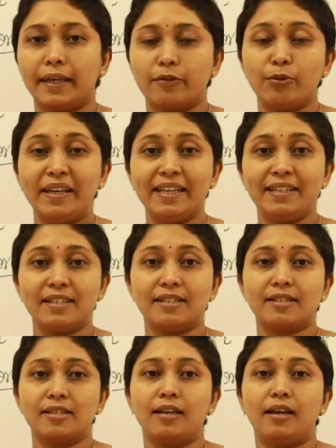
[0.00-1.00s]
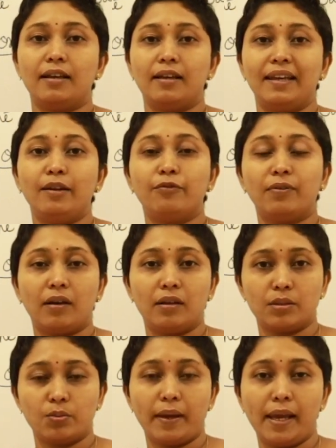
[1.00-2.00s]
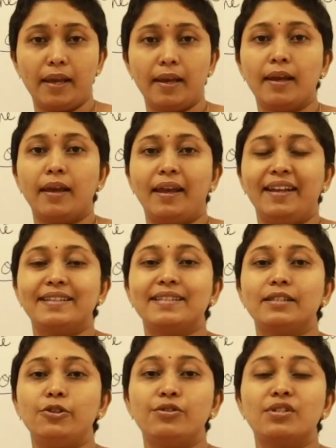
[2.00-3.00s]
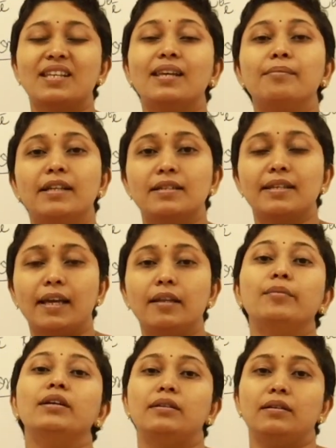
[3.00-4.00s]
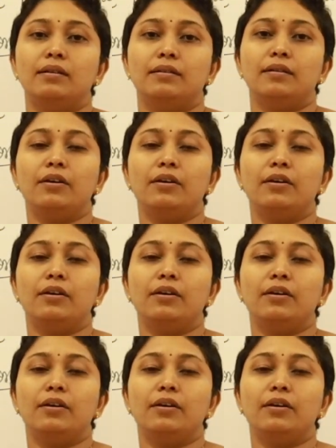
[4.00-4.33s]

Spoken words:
Read it in a fast way and use skim and scan method.